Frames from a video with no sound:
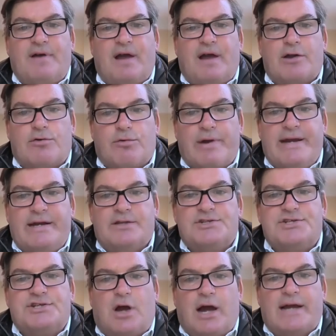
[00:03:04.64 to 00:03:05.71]
agreed and
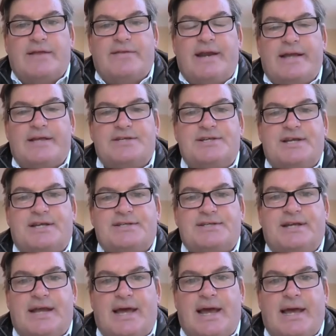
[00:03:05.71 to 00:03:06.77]
signed in the next sixty
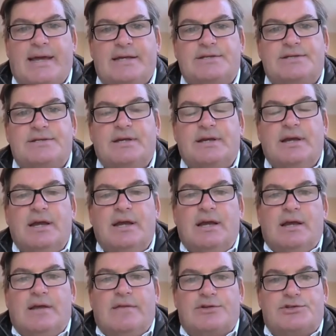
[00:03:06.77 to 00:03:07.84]
days.
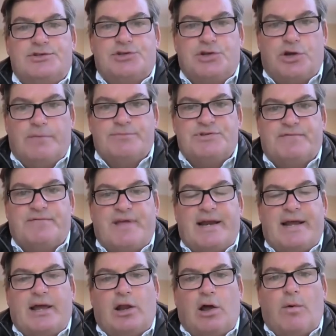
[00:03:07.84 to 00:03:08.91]
The terms of that
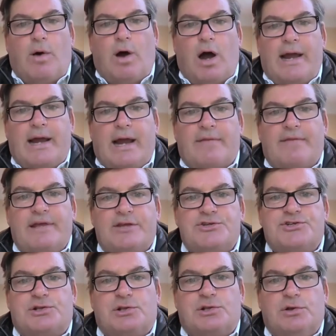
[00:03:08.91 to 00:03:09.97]
L O I are the
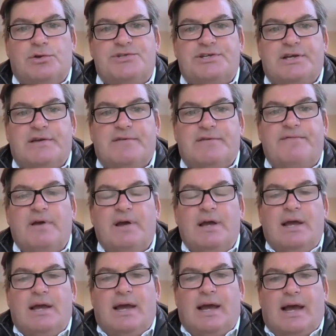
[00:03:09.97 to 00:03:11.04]
exclusive
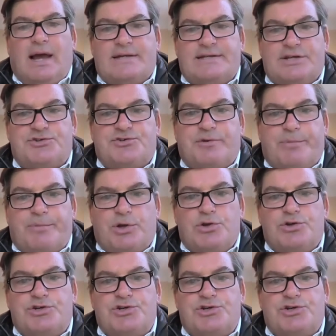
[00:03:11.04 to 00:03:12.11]
Uh,
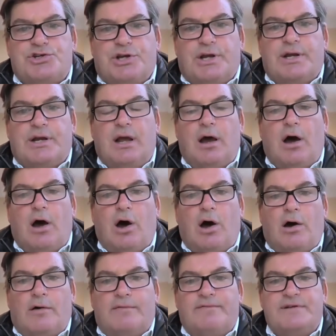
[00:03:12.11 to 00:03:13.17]
distribution of